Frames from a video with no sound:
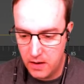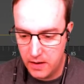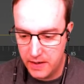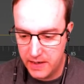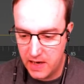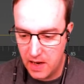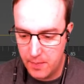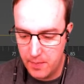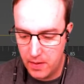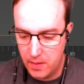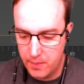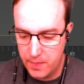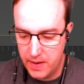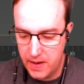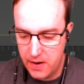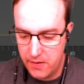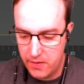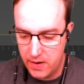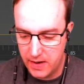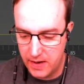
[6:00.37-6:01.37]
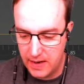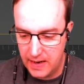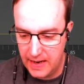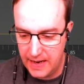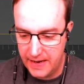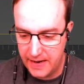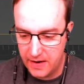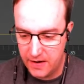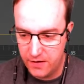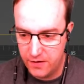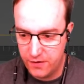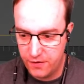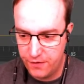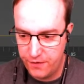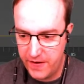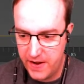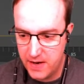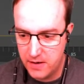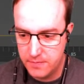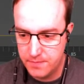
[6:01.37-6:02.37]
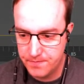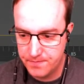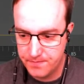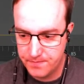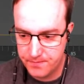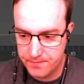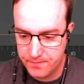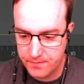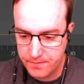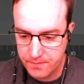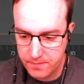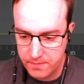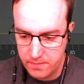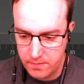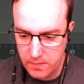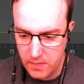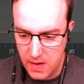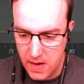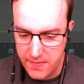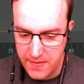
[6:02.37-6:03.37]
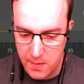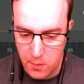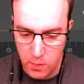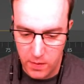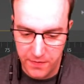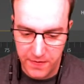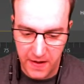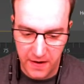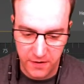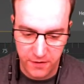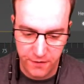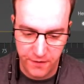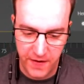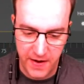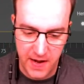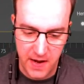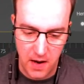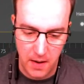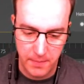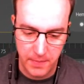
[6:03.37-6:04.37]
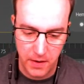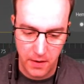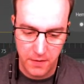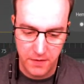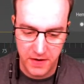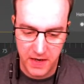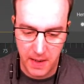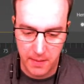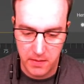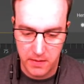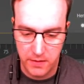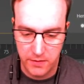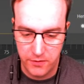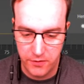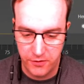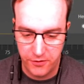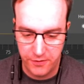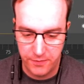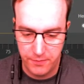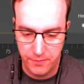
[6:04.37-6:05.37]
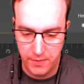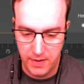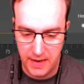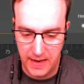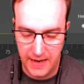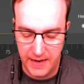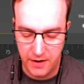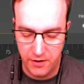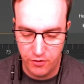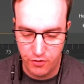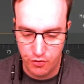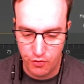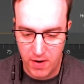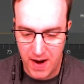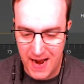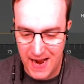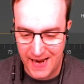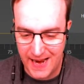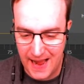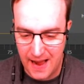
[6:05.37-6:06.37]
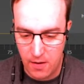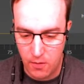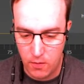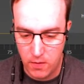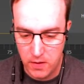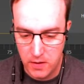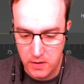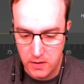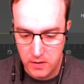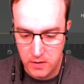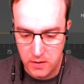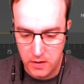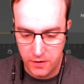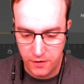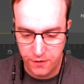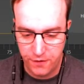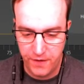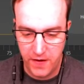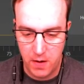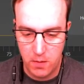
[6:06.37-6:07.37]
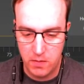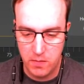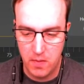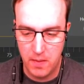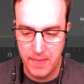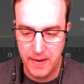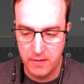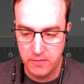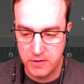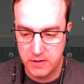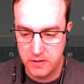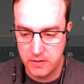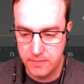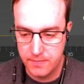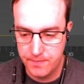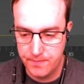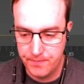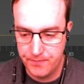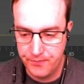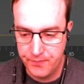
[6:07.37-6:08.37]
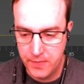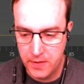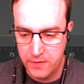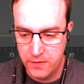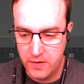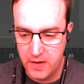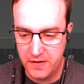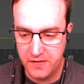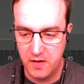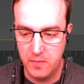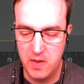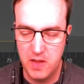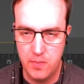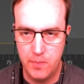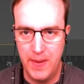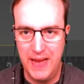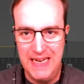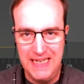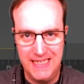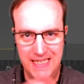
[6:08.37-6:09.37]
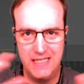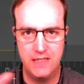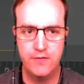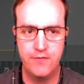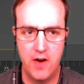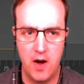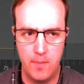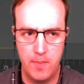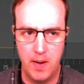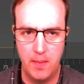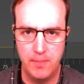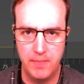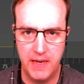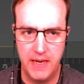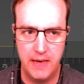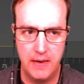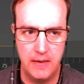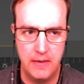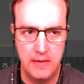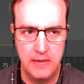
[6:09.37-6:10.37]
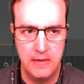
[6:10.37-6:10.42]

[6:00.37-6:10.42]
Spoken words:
I'm going to come up here and click Sphere. And then with that sphere, I'm going to come and just click and drag out a sphere with my mouse. So that's going to be the basis of our pumpkin.